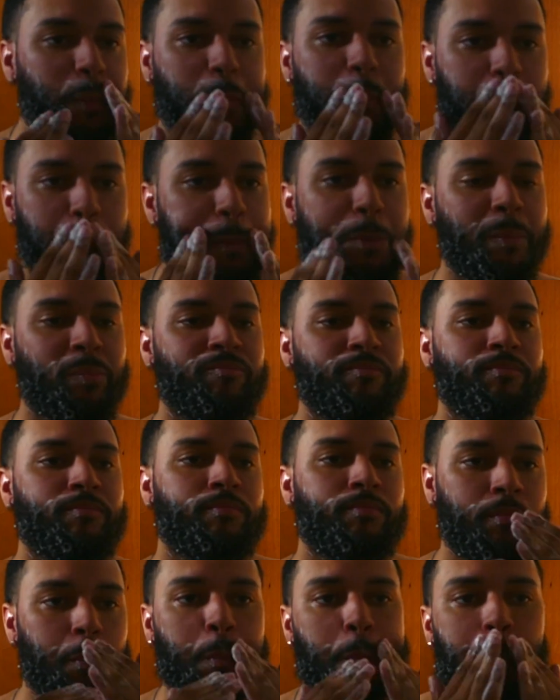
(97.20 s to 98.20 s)
face under
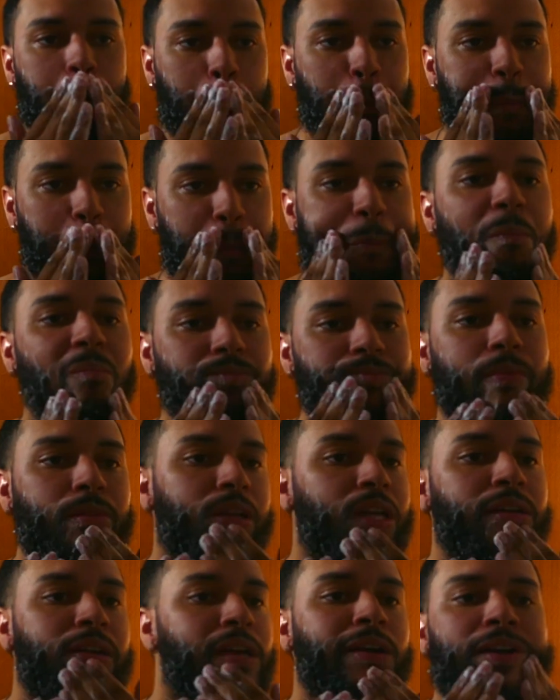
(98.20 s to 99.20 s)
your beard is getting
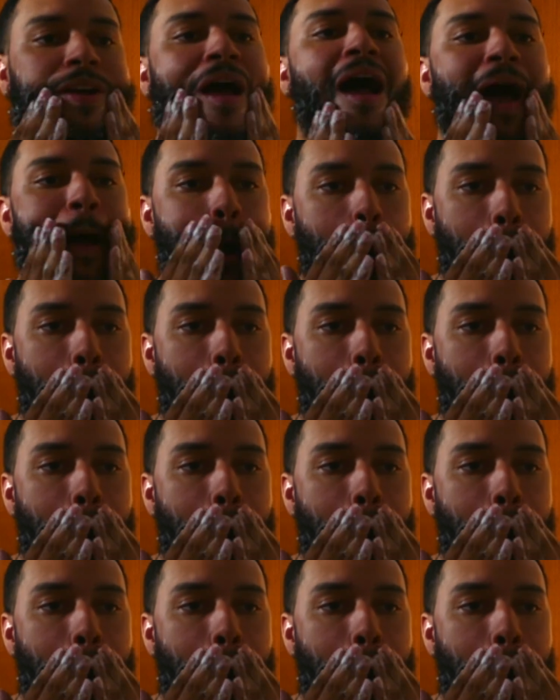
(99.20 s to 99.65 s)
moisturized as well.